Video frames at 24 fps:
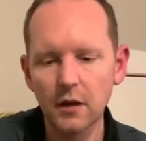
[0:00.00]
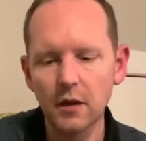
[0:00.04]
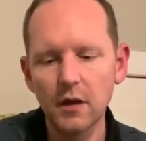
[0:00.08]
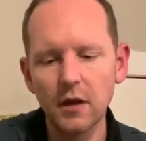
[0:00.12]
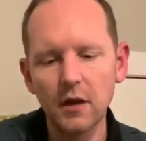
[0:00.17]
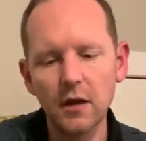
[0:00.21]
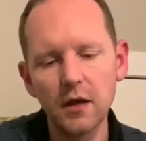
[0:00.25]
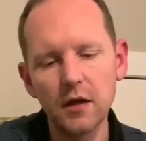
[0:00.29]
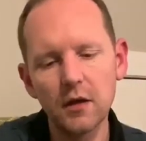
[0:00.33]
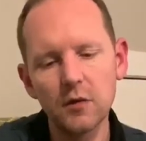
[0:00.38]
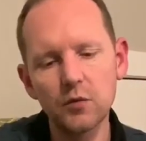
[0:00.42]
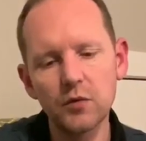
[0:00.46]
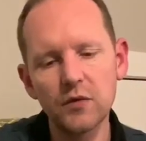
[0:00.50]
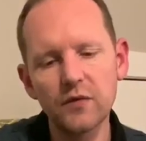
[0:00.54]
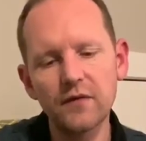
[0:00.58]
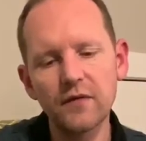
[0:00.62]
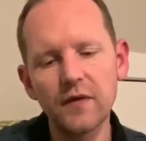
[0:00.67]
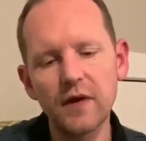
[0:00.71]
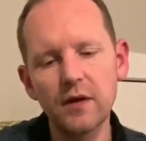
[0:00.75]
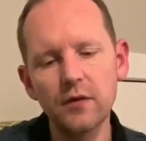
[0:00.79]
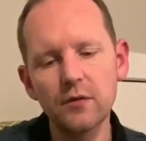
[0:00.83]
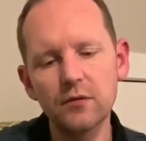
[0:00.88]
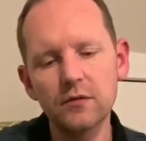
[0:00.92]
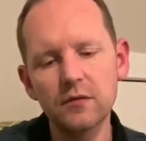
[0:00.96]
Uh, we
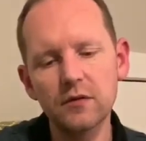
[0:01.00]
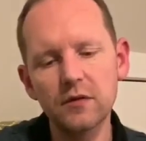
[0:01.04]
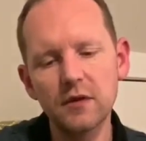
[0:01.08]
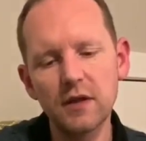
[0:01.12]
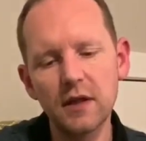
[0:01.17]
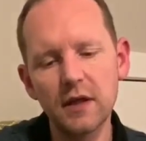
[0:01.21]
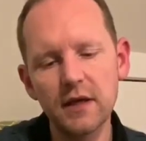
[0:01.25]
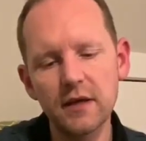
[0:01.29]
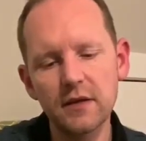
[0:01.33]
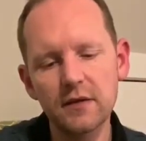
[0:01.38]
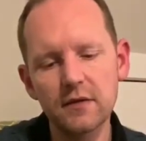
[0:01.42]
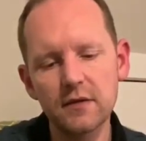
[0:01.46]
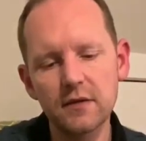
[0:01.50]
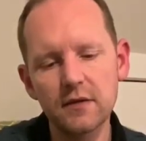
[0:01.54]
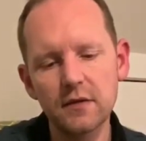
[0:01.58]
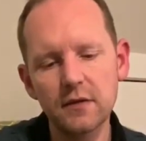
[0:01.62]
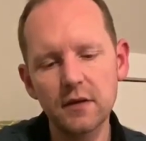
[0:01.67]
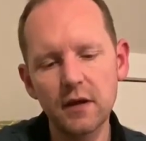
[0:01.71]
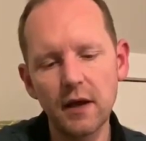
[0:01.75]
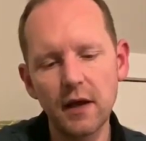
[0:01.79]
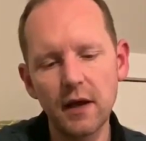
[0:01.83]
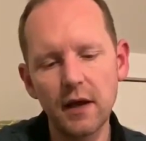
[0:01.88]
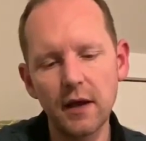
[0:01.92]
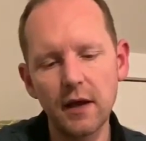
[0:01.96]
found this
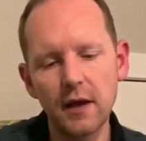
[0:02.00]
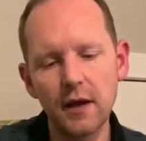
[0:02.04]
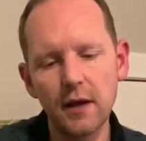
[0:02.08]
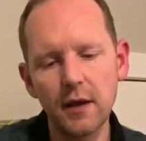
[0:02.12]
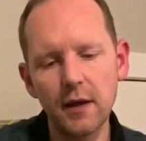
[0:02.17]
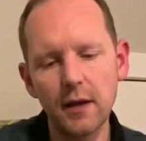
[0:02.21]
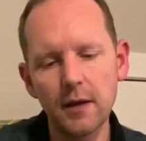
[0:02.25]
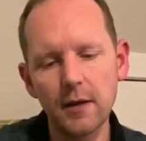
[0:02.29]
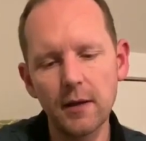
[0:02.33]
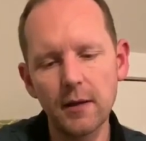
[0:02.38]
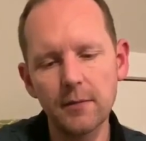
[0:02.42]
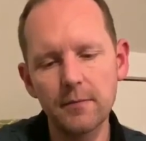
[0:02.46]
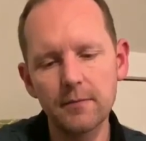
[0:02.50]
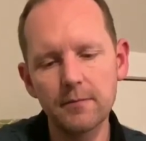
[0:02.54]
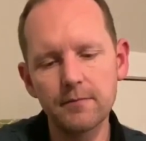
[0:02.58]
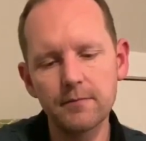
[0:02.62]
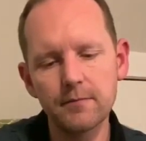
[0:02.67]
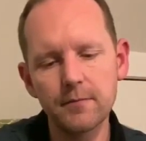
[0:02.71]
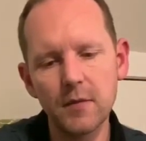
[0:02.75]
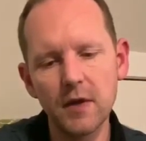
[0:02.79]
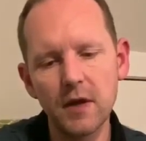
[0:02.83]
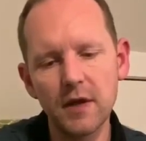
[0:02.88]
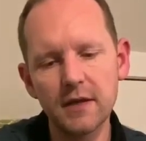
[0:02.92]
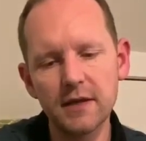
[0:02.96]
um,
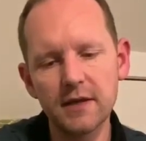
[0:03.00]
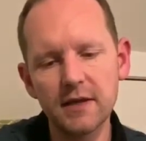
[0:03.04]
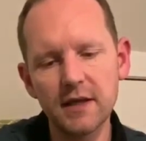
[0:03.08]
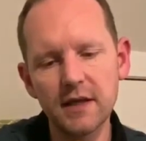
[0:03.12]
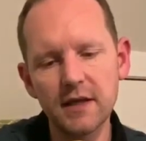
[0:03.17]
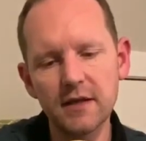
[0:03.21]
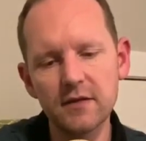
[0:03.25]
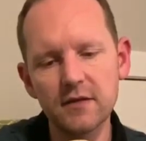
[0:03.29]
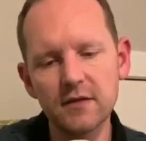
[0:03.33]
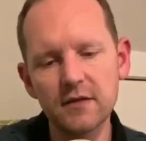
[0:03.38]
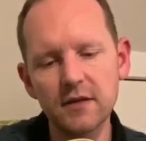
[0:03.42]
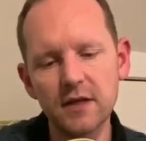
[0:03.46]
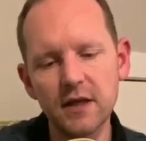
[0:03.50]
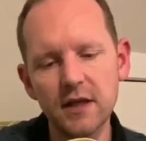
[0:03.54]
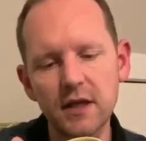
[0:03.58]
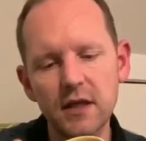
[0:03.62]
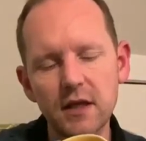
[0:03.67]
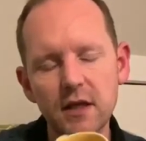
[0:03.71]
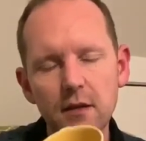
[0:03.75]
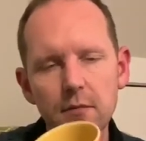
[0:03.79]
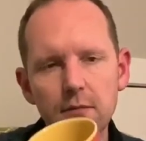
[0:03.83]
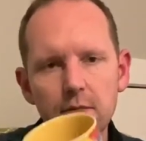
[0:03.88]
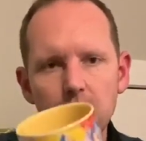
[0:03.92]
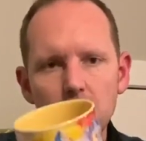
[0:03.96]

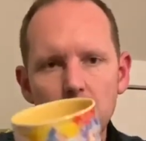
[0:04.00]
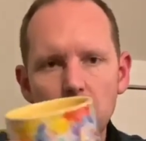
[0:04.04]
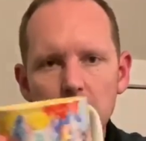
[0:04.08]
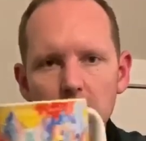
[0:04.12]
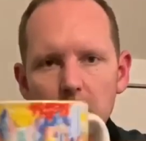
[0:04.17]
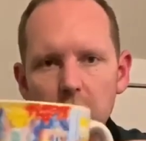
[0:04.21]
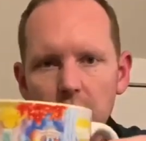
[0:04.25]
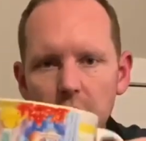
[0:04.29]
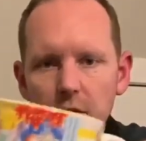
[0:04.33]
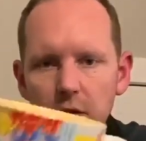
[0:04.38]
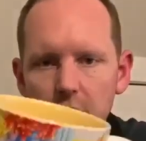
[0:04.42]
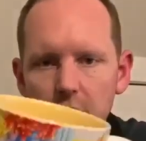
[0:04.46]
Disney mug,